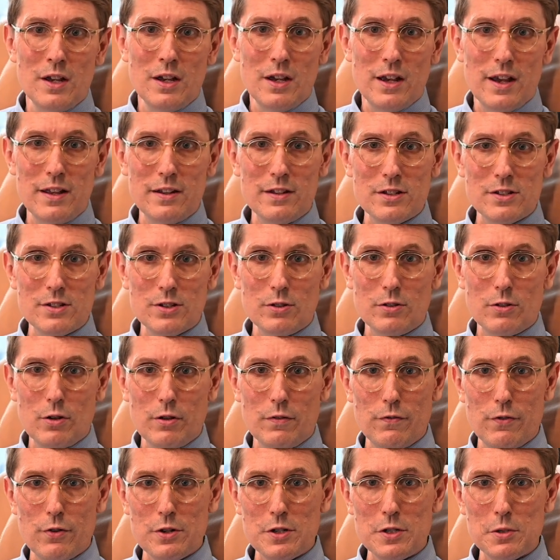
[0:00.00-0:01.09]
And there's a lot of
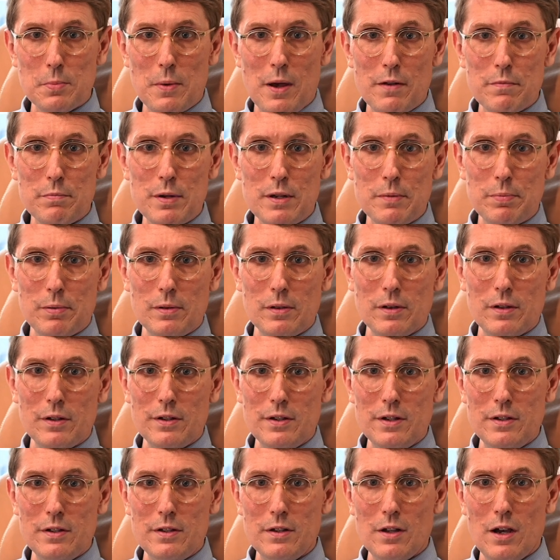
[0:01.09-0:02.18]
very smart people
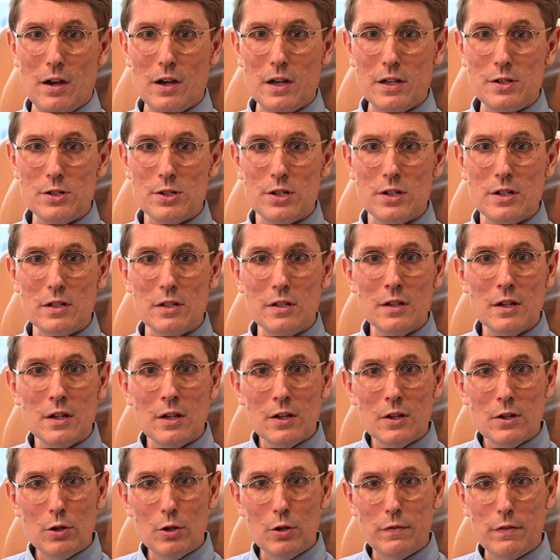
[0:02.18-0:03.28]
in IT
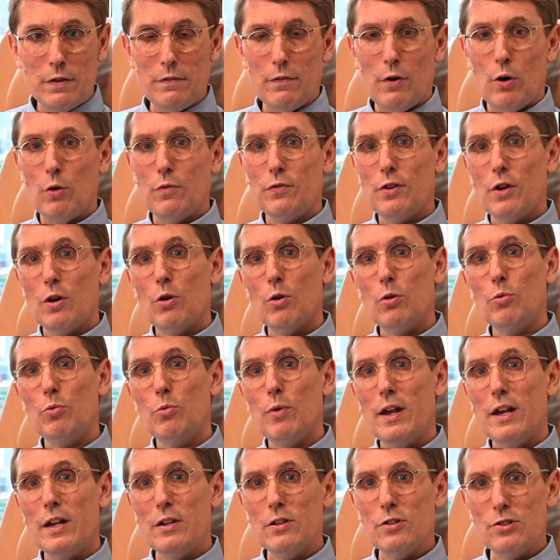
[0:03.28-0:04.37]
who've evolved a whole
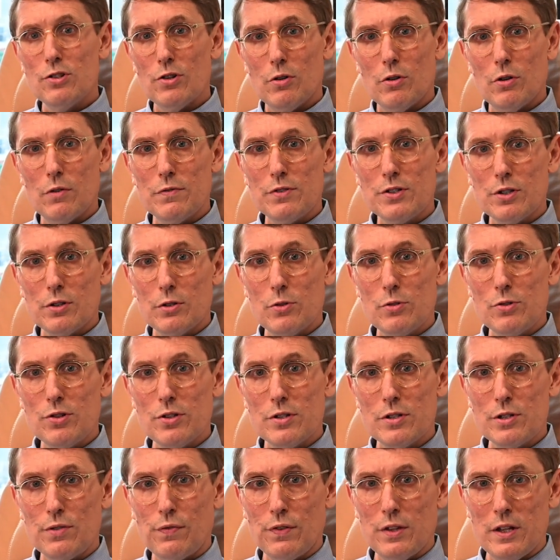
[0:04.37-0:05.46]
range of
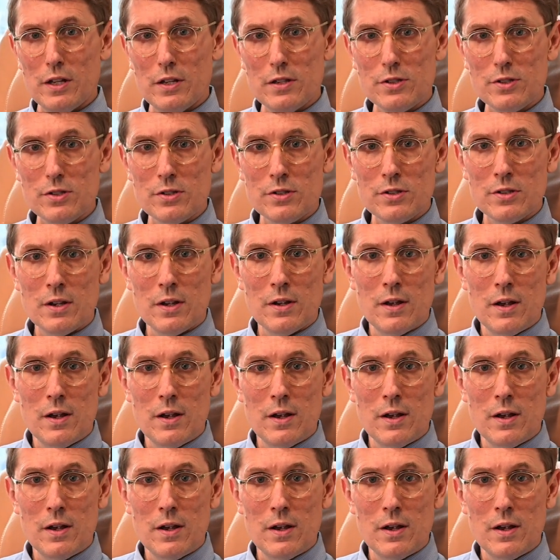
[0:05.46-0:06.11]
solutions for this.